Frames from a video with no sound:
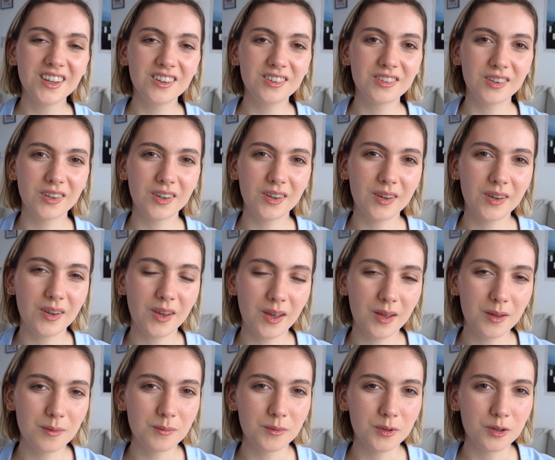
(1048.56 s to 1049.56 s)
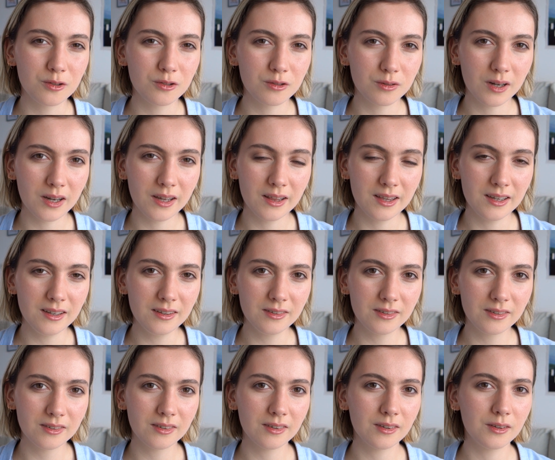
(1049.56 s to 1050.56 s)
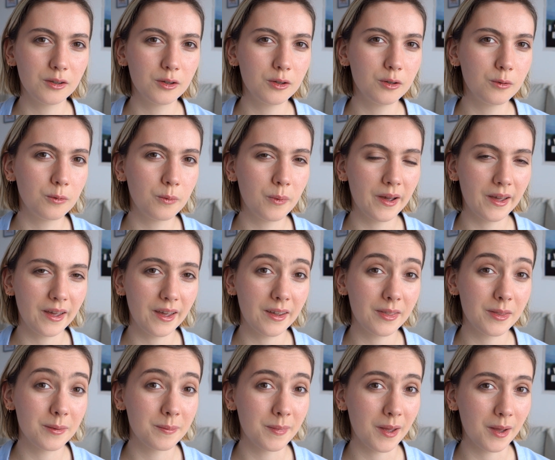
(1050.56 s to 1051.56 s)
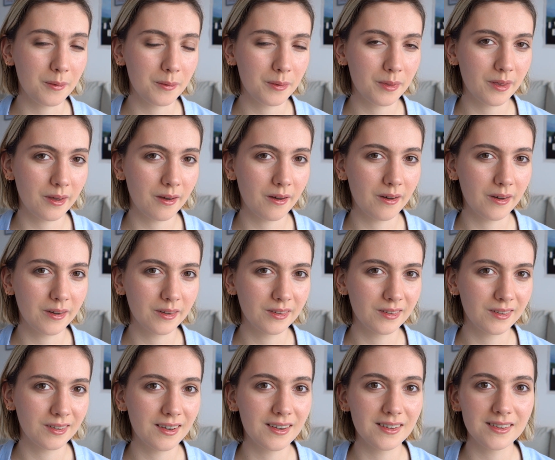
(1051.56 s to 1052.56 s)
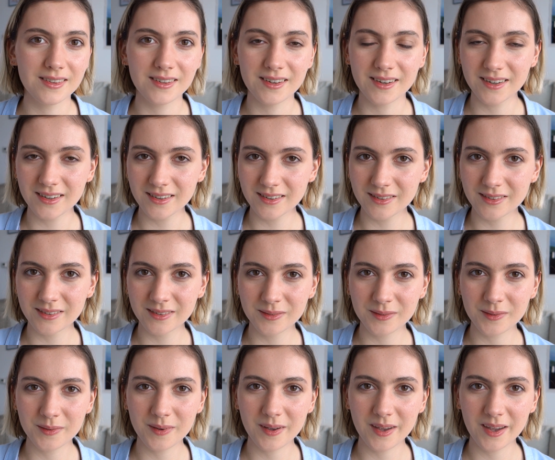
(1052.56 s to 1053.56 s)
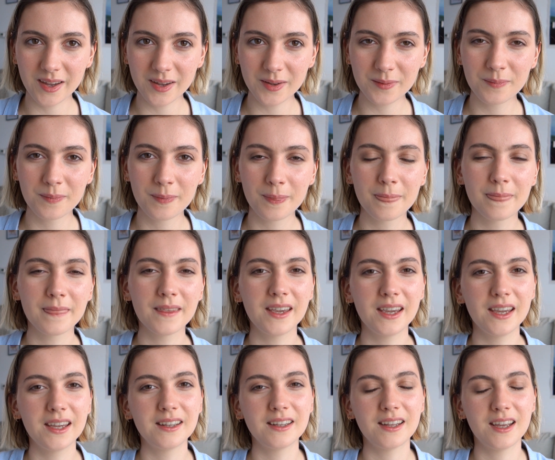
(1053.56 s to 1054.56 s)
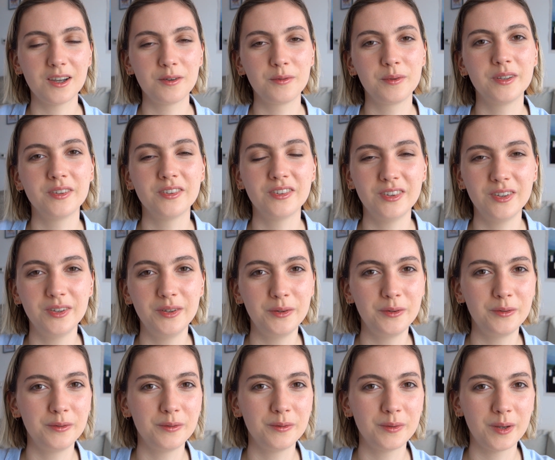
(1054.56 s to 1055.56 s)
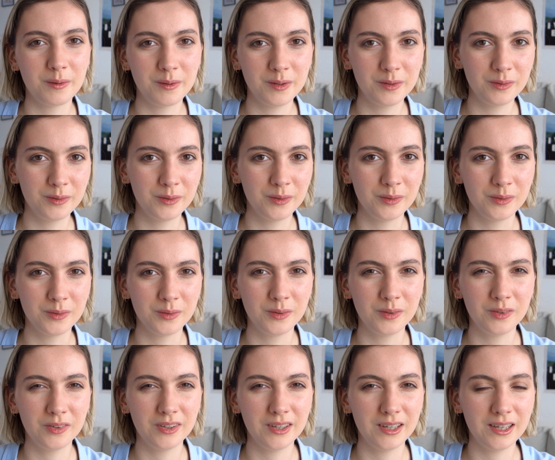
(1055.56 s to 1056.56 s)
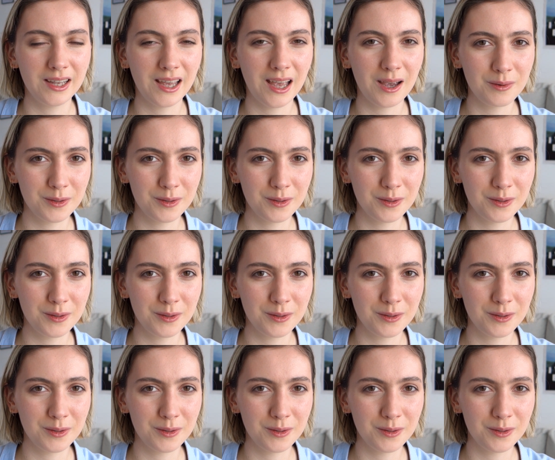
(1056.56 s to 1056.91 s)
So you try this, you wear the mouth guard at night, okay? And I will see you very soon to see you.